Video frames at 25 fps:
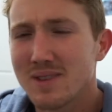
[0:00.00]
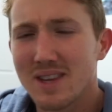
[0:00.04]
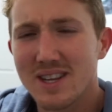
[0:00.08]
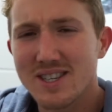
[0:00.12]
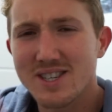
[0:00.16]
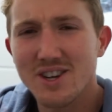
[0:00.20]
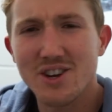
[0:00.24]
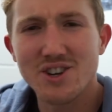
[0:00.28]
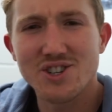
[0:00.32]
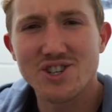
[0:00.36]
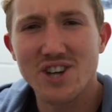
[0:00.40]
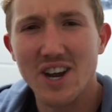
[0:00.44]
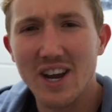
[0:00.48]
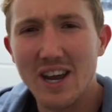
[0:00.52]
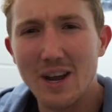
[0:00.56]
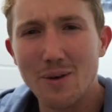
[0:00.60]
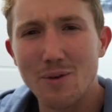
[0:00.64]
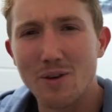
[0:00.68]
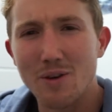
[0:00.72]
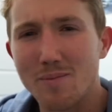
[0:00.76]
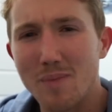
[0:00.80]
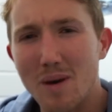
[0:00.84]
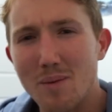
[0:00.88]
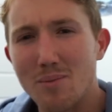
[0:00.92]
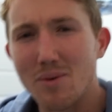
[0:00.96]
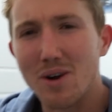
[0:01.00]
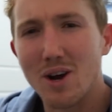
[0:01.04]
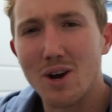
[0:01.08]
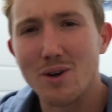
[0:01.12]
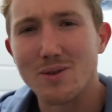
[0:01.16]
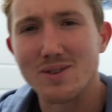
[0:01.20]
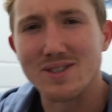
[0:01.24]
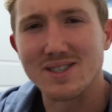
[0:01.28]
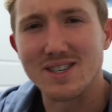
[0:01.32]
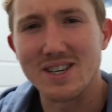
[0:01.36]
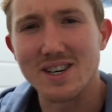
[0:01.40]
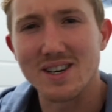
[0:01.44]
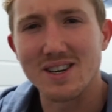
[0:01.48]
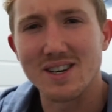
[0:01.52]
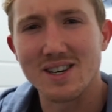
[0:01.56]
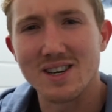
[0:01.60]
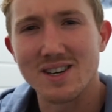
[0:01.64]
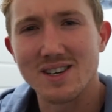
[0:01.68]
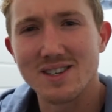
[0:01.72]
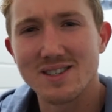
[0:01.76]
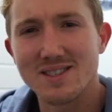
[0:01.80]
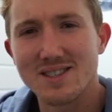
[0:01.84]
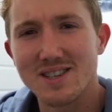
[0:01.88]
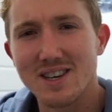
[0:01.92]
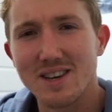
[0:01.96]
Let's go check in my bro and see,
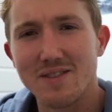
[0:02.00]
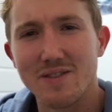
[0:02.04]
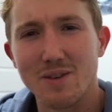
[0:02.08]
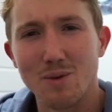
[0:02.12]
see if